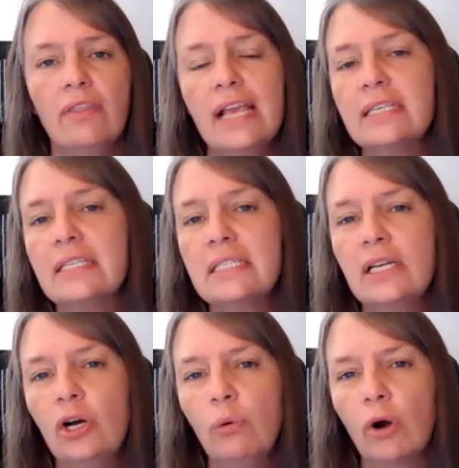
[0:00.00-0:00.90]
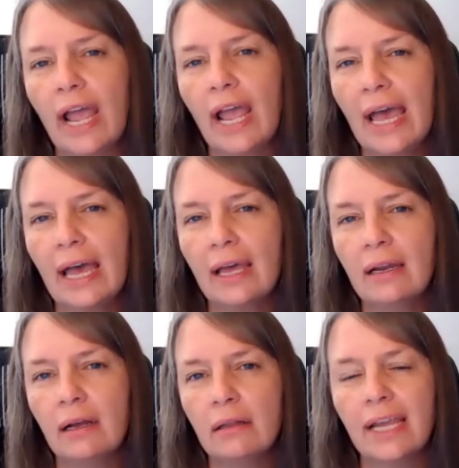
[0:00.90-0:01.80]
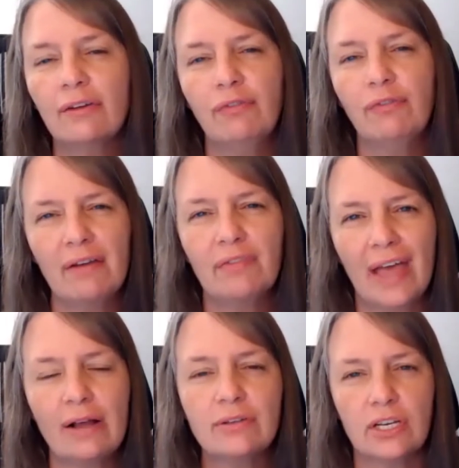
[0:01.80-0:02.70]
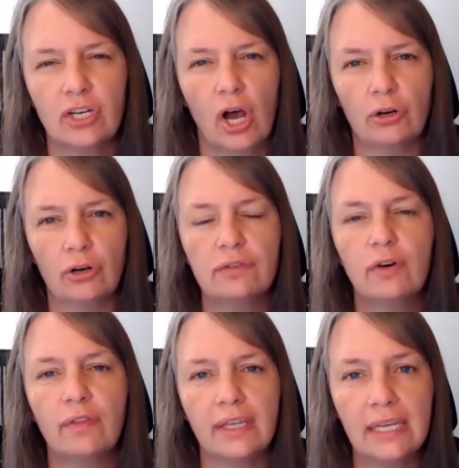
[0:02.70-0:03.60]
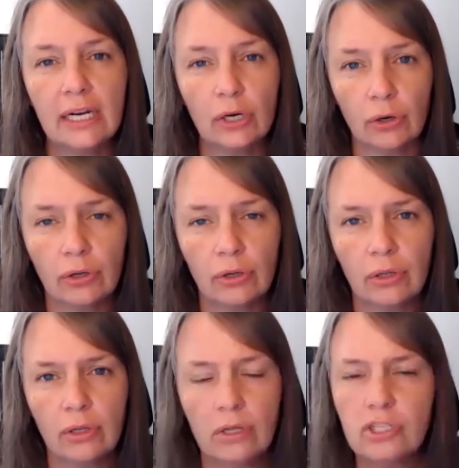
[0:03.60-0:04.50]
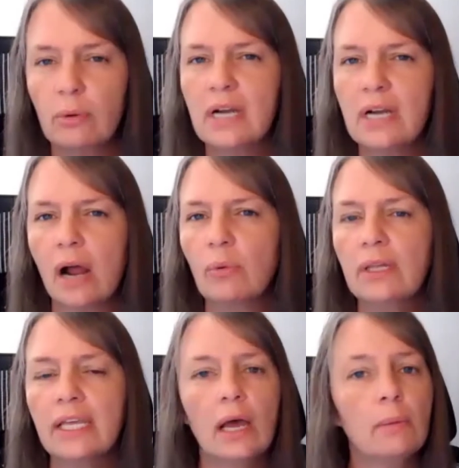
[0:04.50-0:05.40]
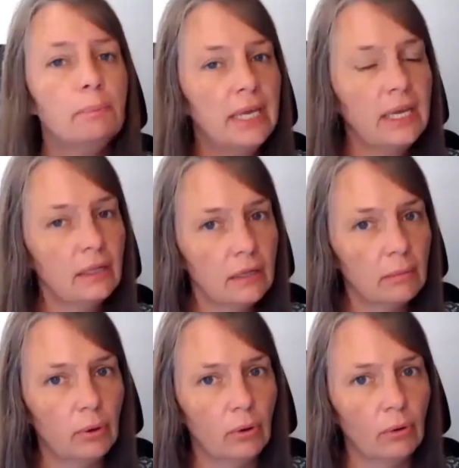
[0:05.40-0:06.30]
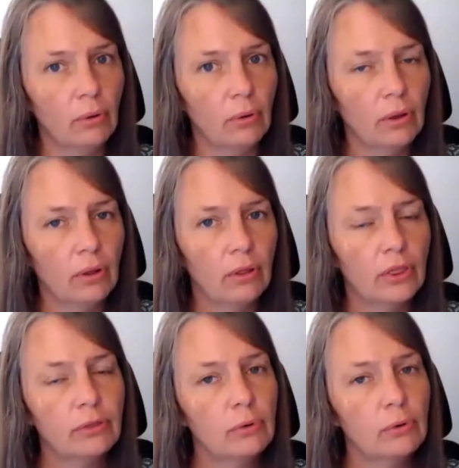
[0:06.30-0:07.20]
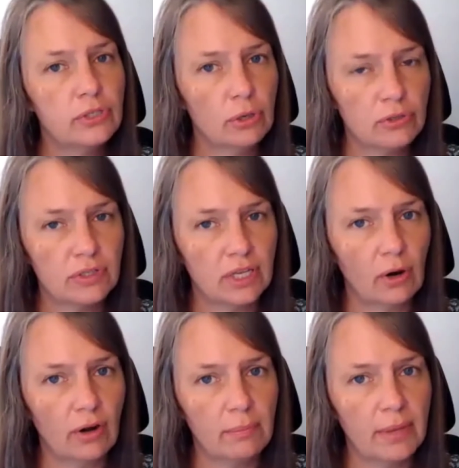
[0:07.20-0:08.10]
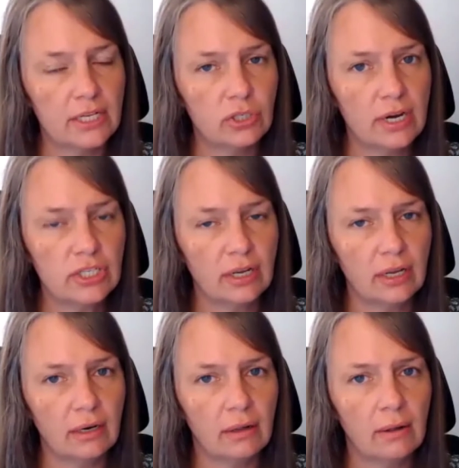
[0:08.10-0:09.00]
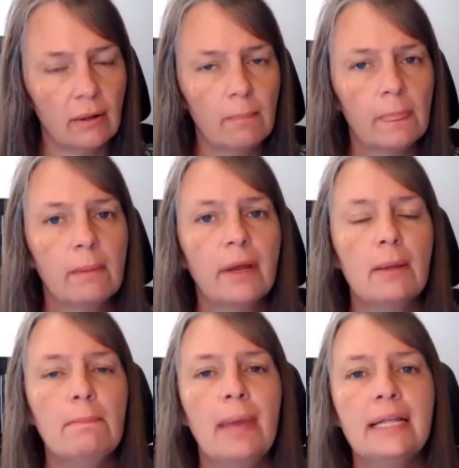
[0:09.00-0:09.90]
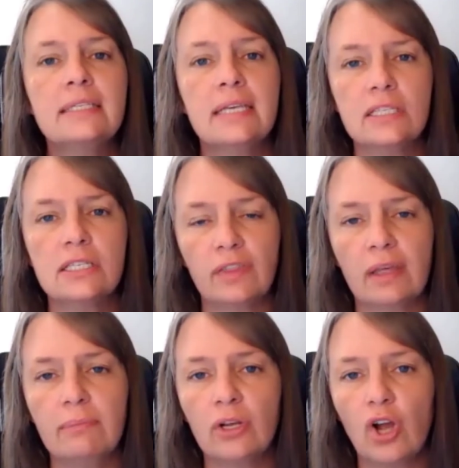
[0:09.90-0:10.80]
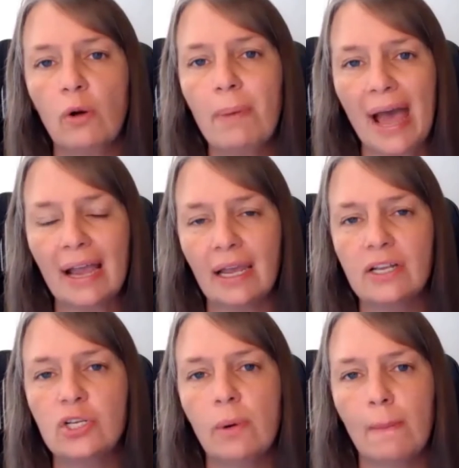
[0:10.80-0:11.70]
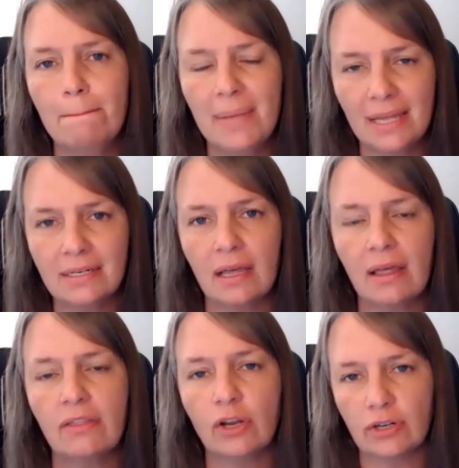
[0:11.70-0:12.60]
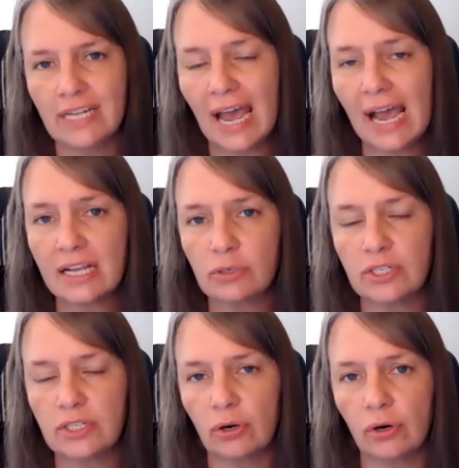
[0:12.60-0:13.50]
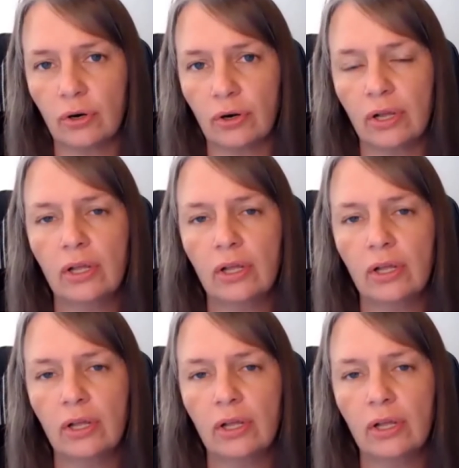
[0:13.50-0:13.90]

they still were ahead like $5,000 for the year. So it's not really appealable through Social Security Administration, but it made sense for them to go back and to amend their tax return